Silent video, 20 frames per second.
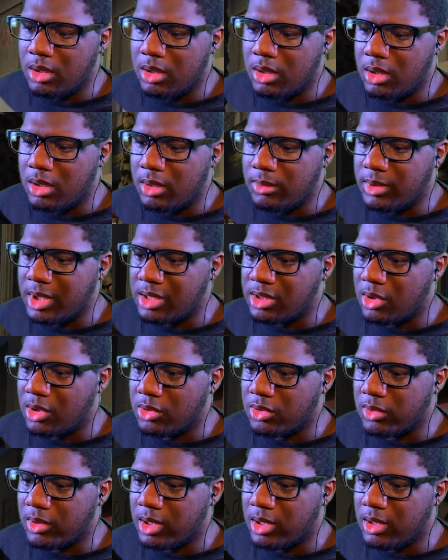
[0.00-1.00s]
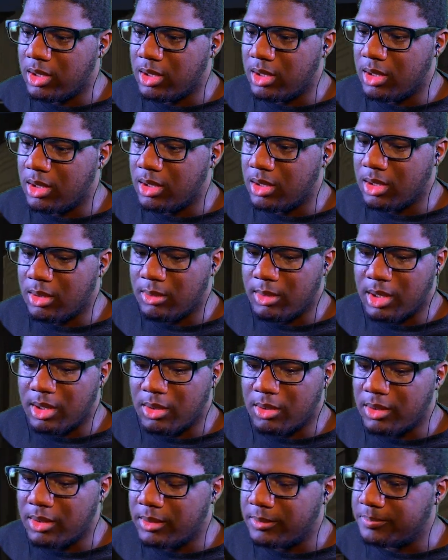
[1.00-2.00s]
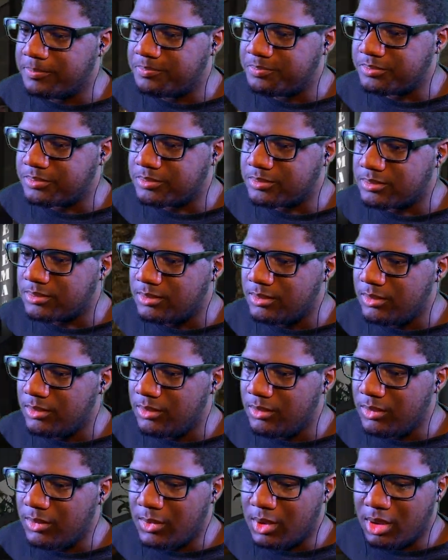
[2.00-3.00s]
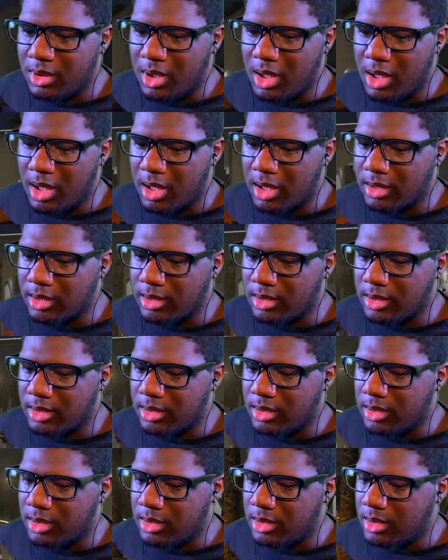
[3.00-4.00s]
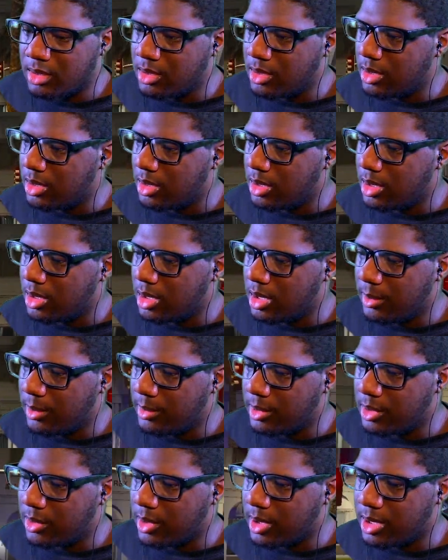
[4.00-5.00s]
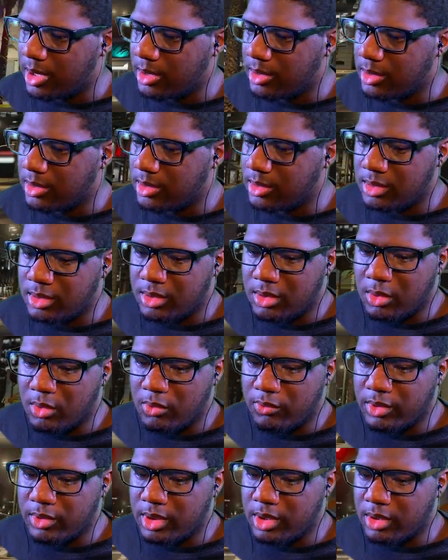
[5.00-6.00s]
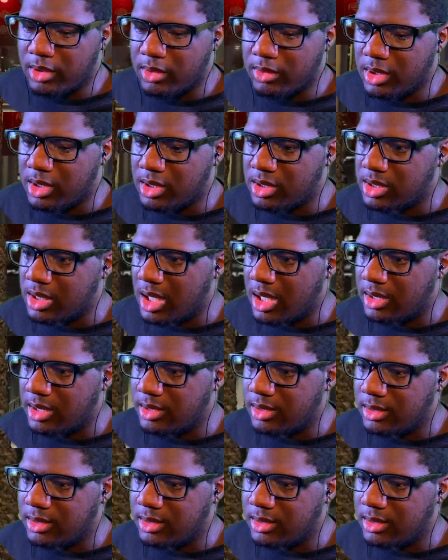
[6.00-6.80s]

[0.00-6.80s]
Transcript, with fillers: Oh, that's code three. There we go. Alright. Uh, I'm gonna go ahead and go over here on this side.